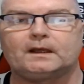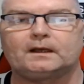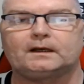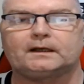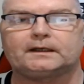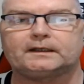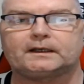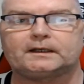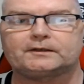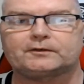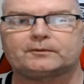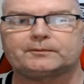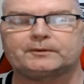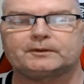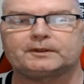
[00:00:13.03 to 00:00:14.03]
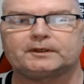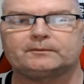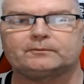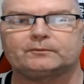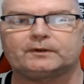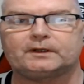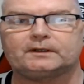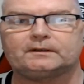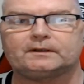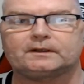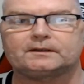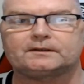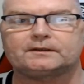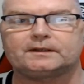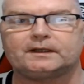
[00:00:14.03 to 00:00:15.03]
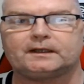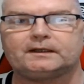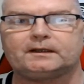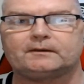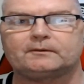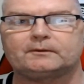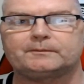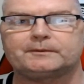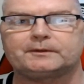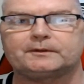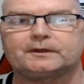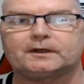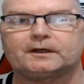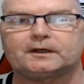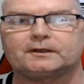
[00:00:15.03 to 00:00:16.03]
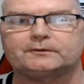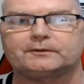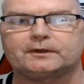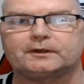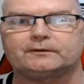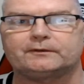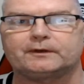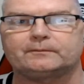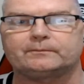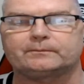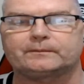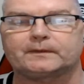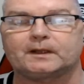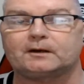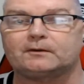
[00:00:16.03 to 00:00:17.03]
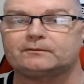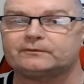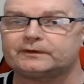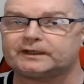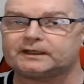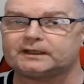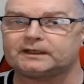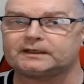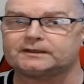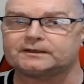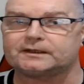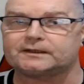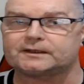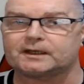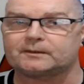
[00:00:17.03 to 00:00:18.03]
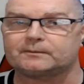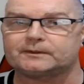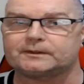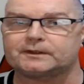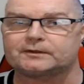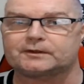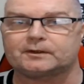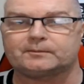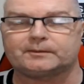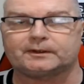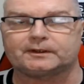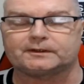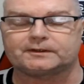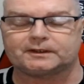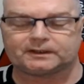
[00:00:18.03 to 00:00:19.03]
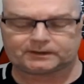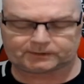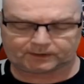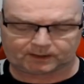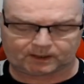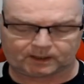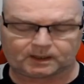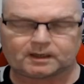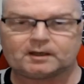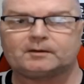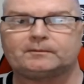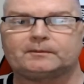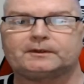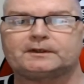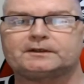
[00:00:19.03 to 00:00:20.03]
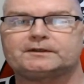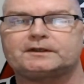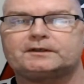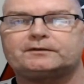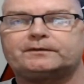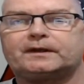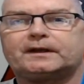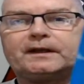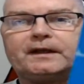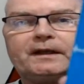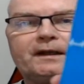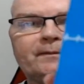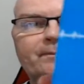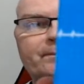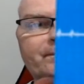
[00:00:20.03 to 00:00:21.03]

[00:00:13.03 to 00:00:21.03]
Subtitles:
Hi guys, hope you're all keeping well, and today I'm going to be doing a hardware review. Now I'm very late to the table today, so I apologise. But it's this fella here.